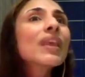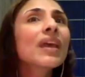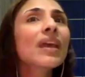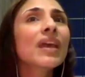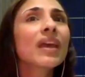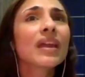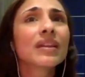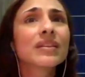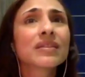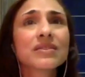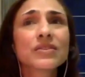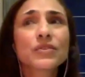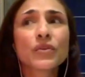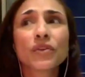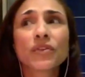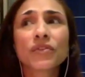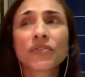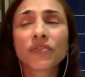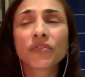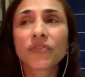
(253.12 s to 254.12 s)
It sort
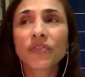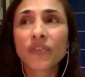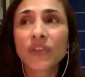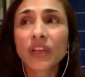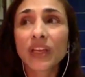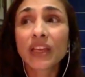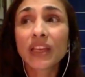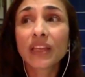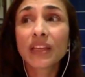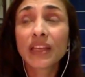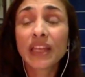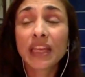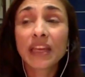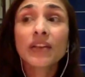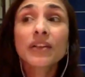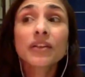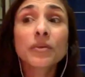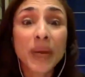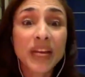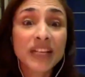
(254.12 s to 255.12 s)
of
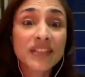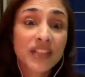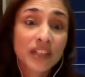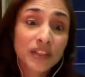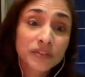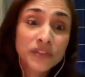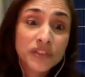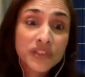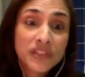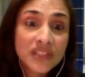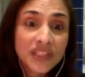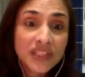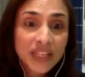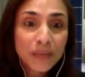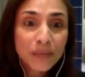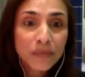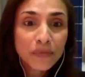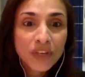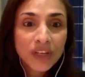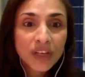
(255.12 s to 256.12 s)
killed my
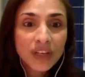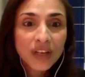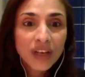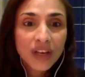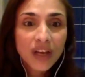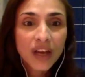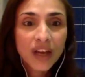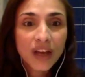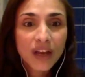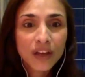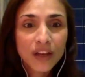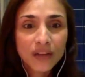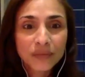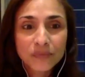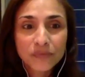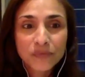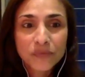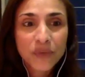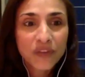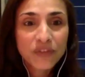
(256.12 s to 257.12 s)
self-esteem.
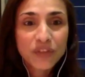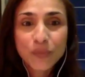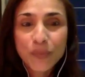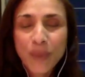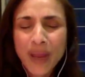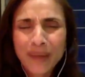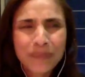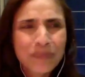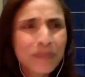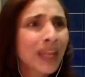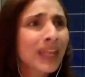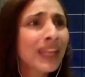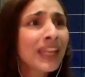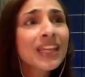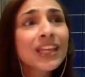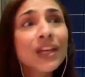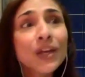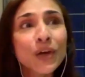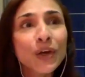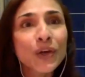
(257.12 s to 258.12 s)
Spent many
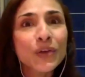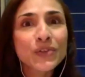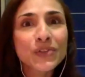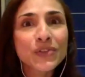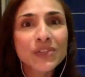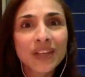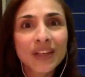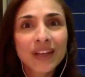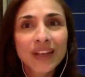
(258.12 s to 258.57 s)
years